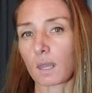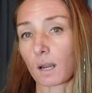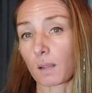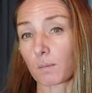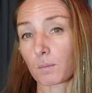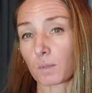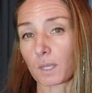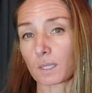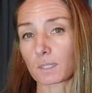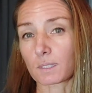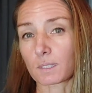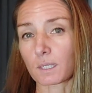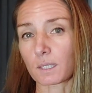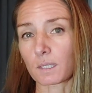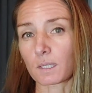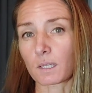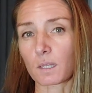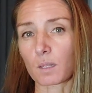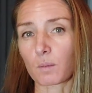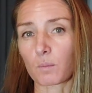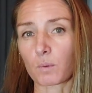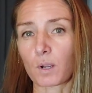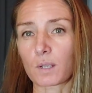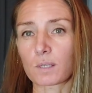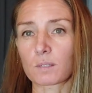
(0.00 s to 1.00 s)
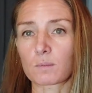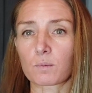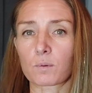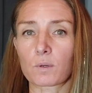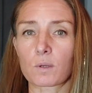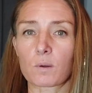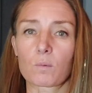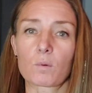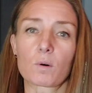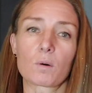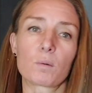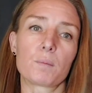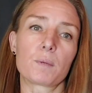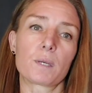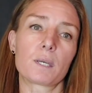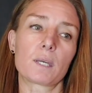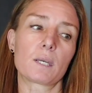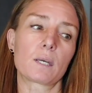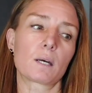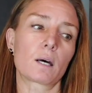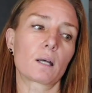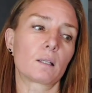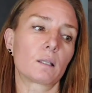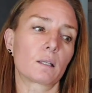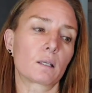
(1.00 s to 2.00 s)
I'm guessing that the price point will
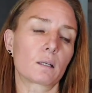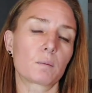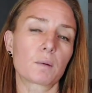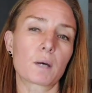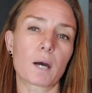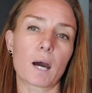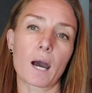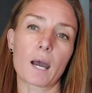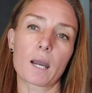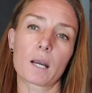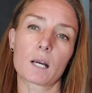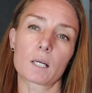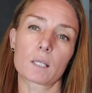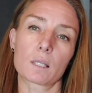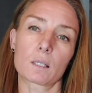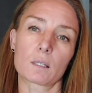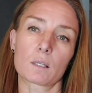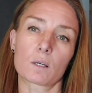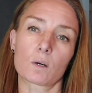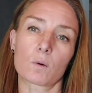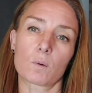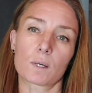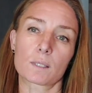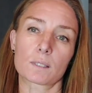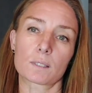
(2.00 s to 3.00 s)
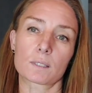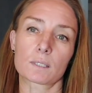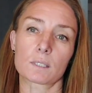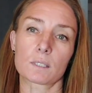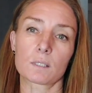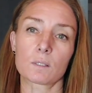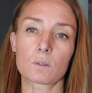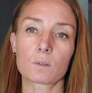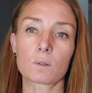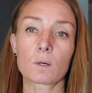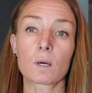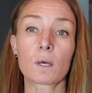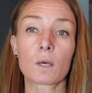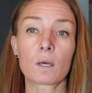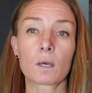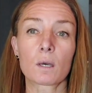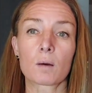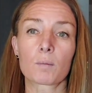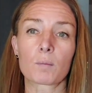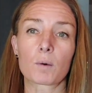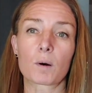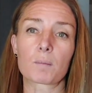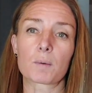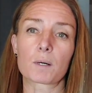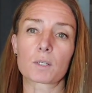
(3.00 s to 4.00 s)
be a little bit higher than the Quest 2,
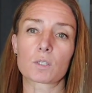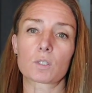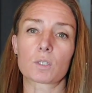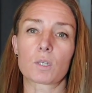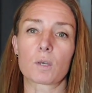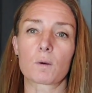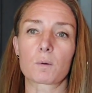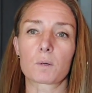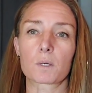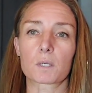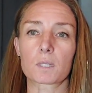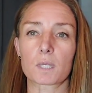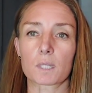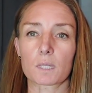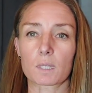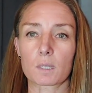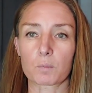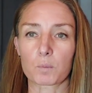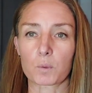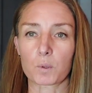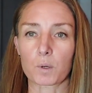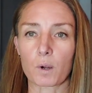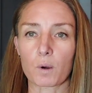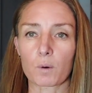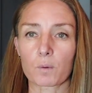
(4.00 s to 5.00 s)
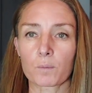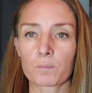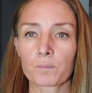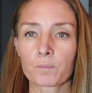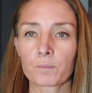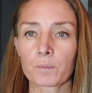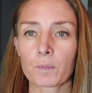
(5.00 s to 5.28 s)
but much lower than the Pro.